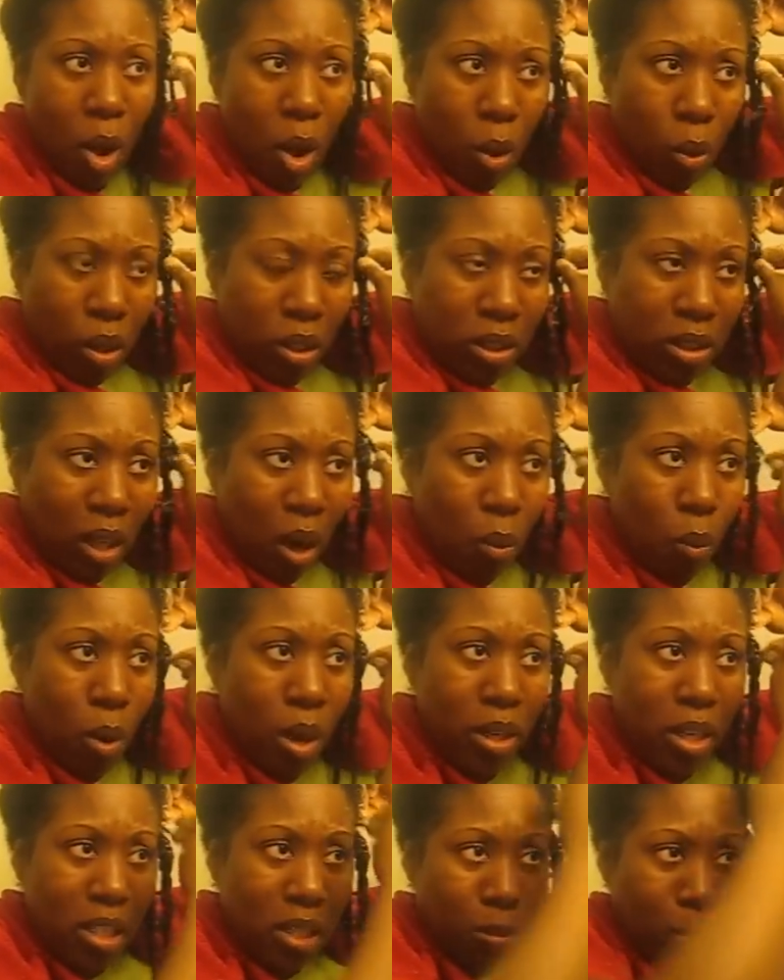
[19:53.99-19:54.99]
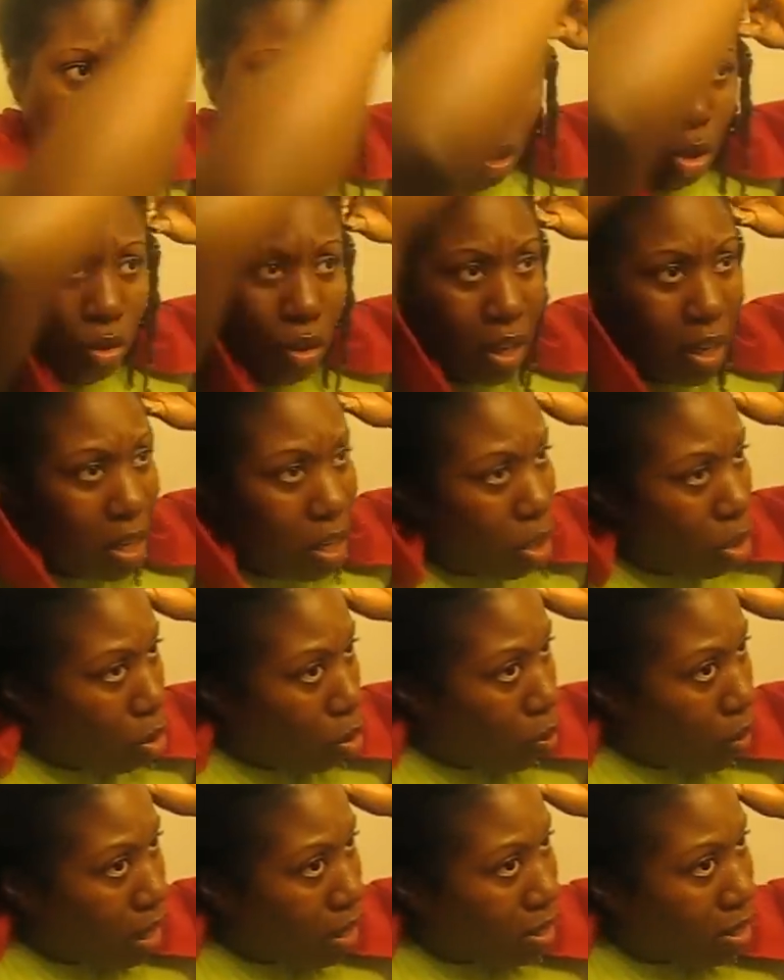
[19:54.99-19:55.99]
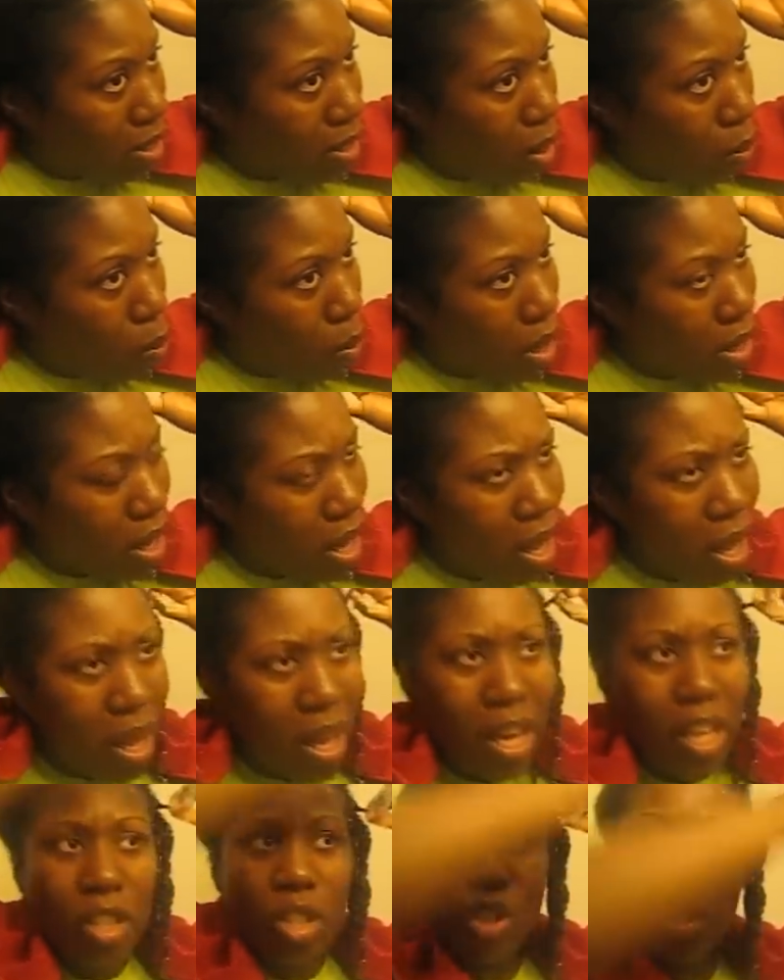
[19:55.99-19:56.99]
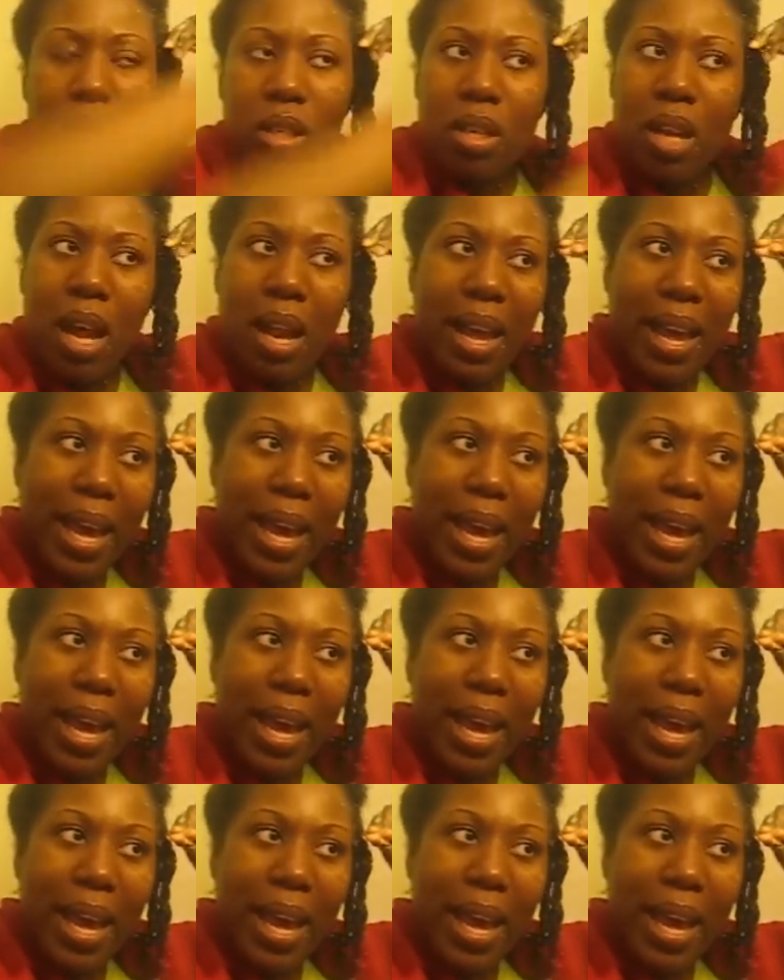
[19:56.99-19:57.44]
where someone is mistreating you and it should not,